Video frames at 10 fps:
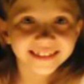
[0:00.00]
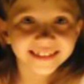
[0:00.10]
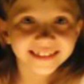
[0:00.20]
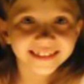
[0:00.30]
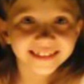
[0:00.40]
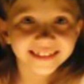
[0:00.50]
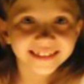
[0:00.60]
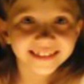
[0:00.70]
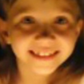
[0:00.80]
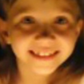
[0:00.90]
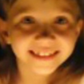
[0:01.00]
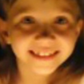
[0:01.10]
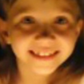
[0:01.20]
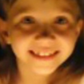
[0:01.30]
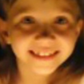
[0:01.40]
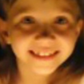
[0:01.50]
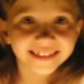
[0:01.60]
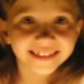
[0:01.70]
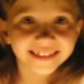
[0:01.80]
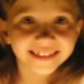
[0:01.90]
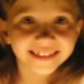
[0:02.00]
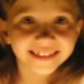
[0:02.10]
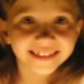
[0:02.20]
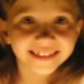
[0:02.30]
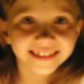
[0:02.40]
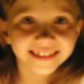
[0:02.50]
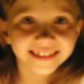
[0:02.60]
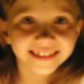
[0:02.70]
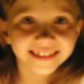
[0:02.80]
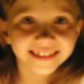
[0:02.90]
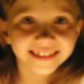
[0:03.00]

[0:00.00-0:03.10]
(no lip movement)